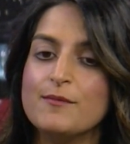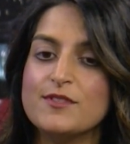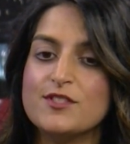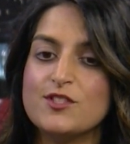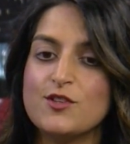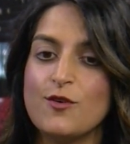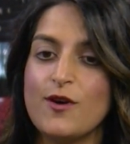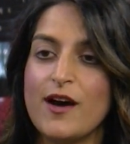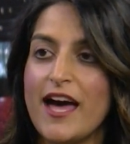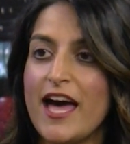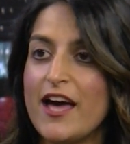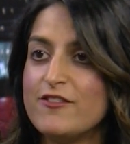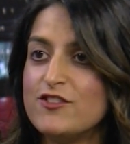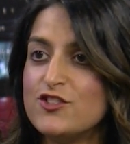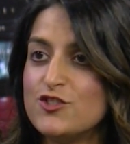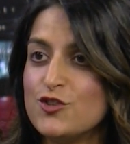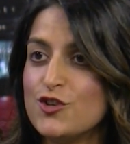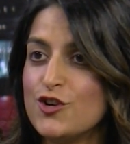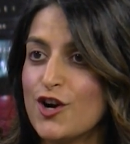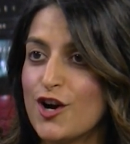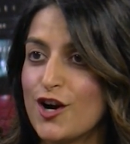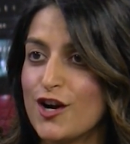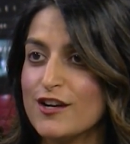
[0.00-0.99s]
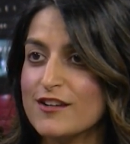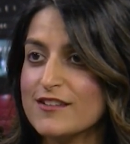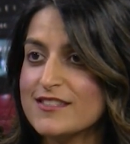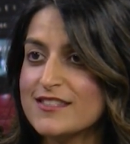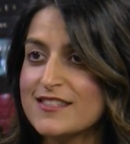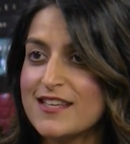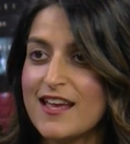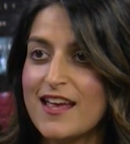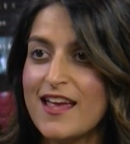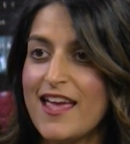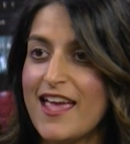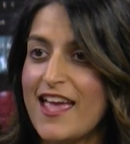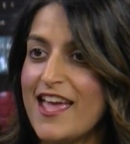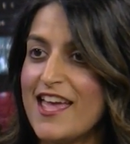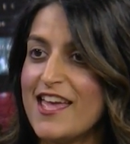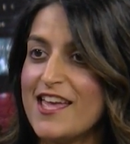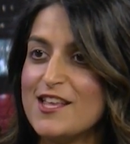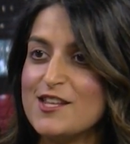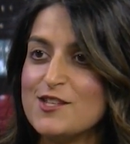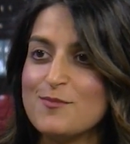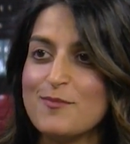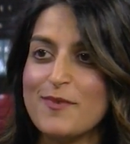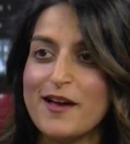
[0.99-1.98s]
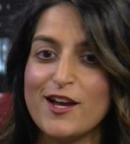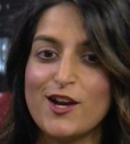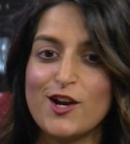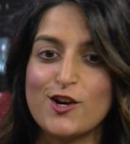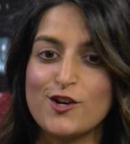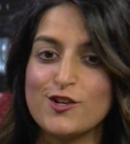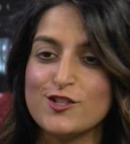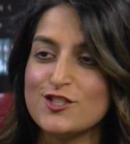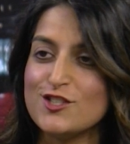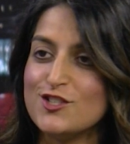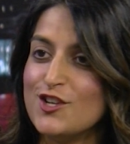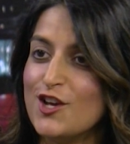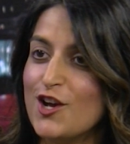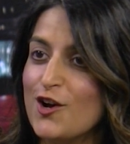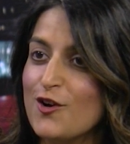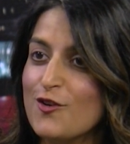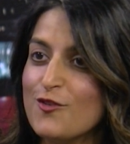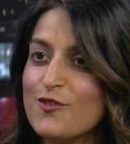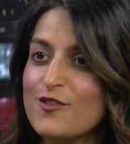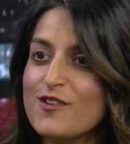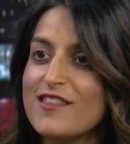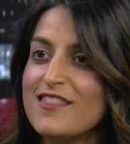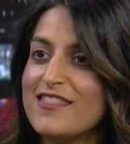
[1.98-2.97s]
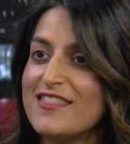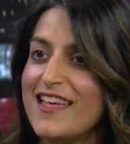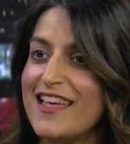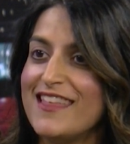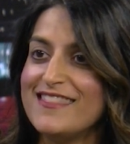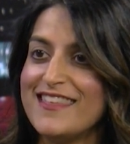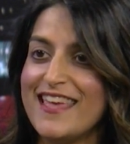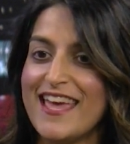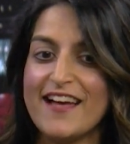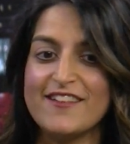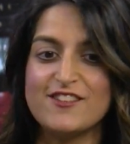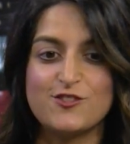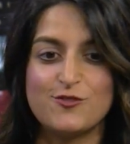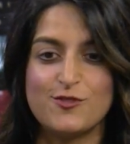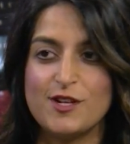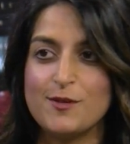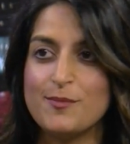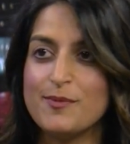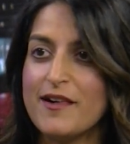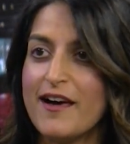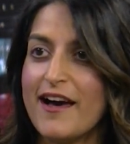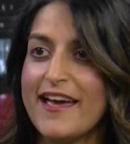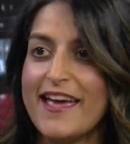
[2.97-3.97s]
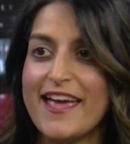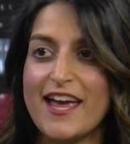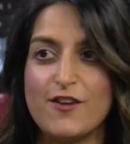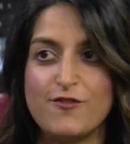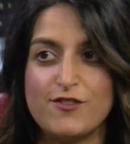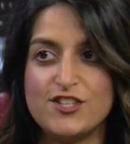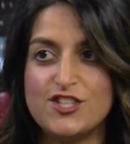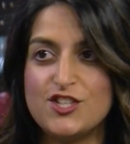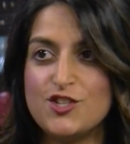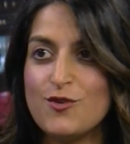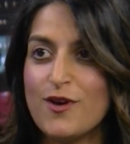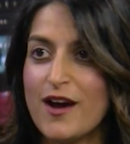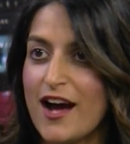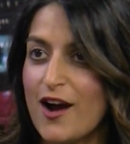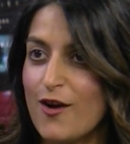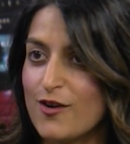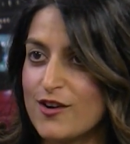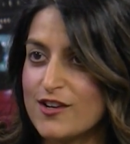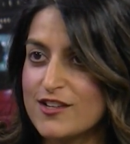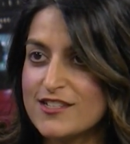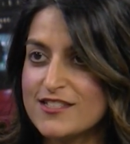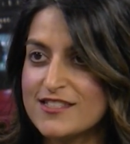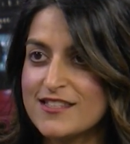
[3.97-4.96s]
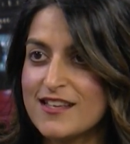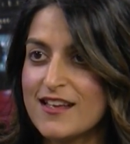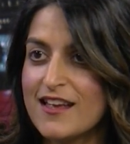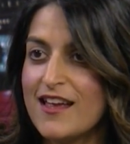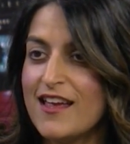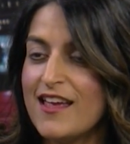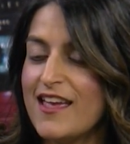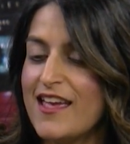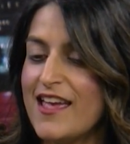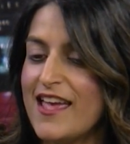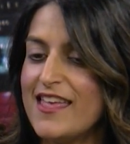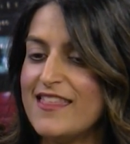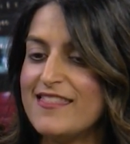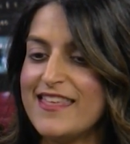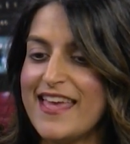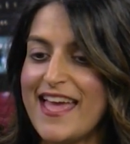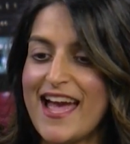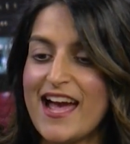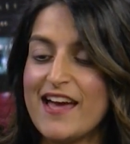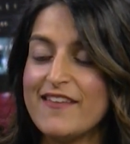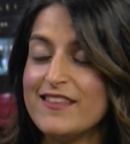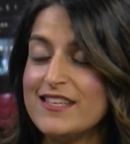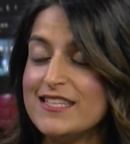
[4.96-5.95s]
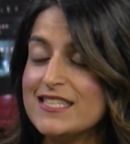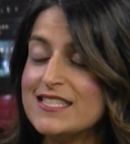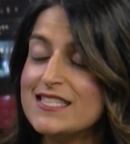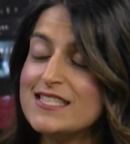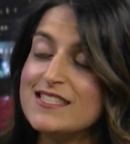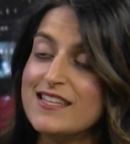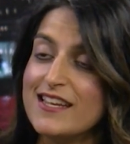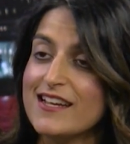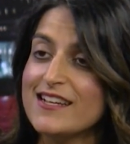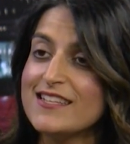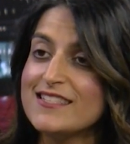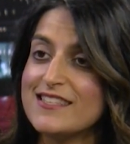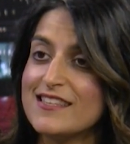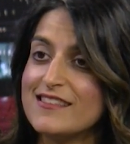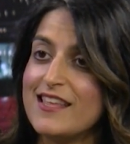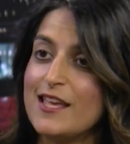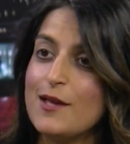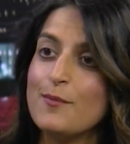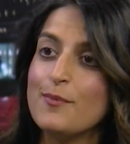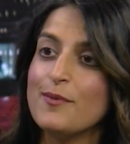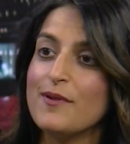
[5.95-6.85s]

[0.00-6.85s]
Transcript: So I have 2 girls, and my girls know that they have to reapply every 2 hours. And they have these sticks that they